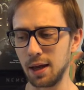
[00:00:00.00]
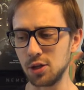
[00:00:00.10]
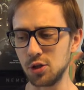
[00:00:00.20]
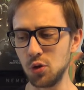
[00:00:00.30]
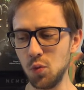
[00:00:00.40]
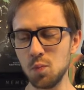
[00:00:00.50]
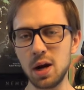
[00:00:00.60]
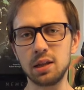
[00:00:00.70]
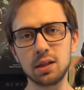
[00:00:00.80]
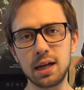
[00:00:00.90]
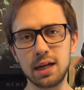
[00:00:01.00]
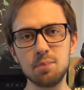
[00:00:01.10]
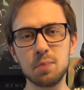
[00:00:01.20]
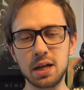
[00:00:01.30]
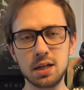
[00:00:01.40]
you might like
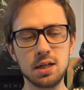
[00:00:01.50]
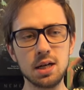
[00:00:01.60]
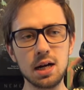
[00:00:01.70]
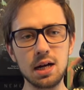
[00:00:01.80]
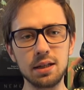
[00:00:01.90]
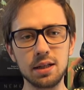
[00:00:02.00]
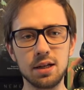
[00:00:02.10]
it, might not.